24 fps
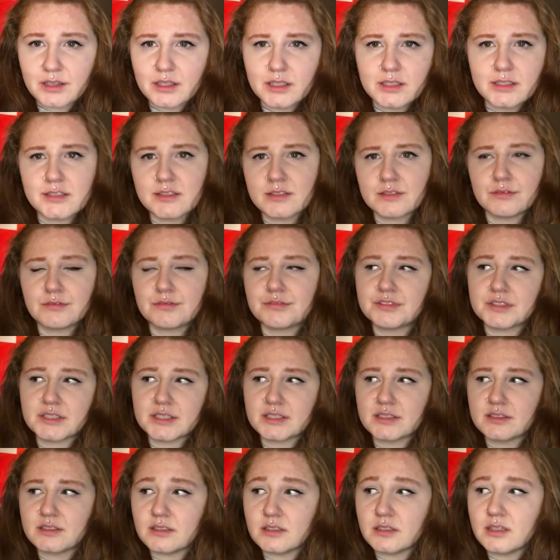It doesn't
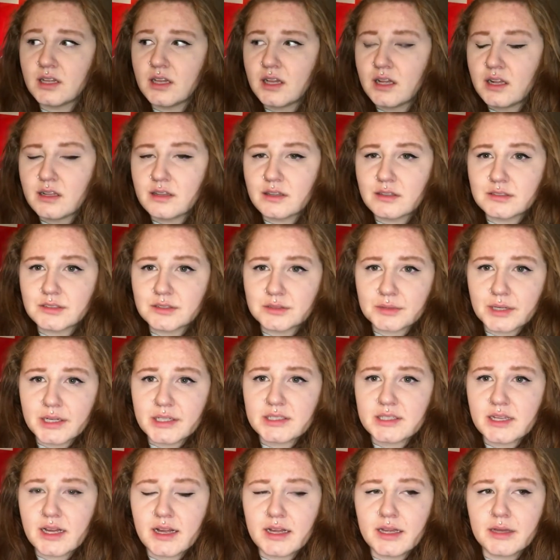feel like the right
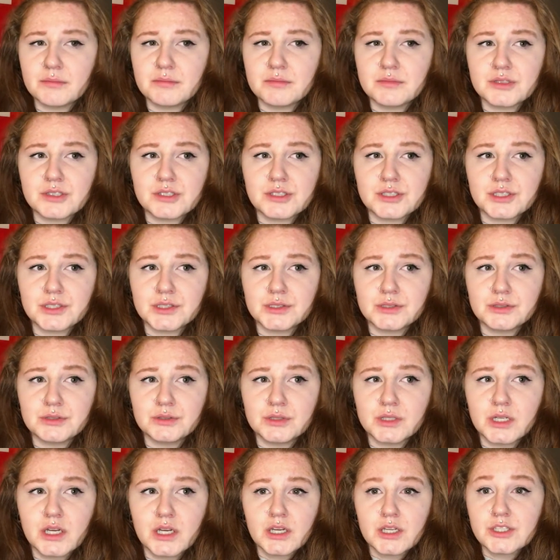time to
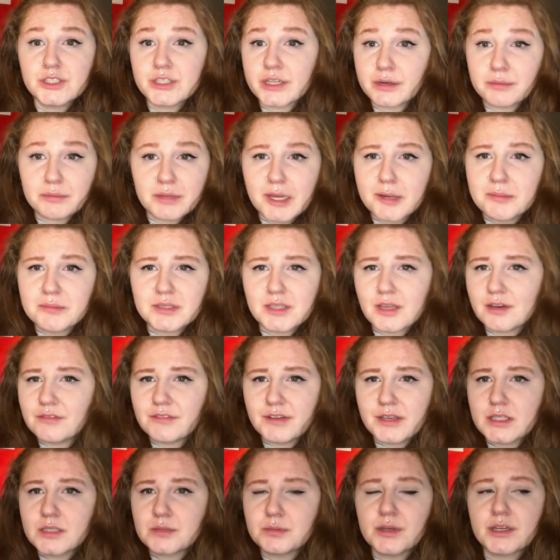share memes on
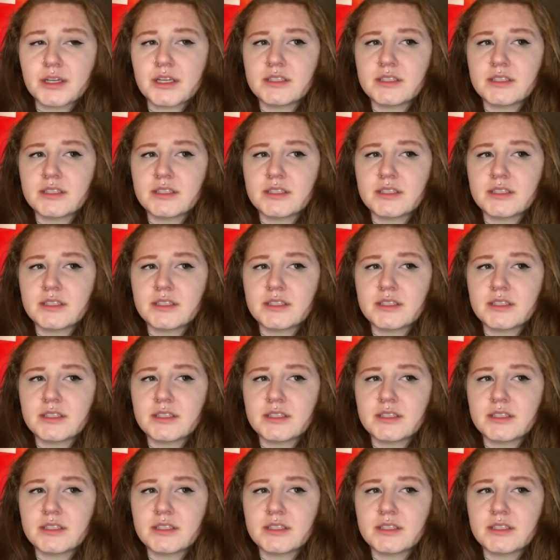Facebook.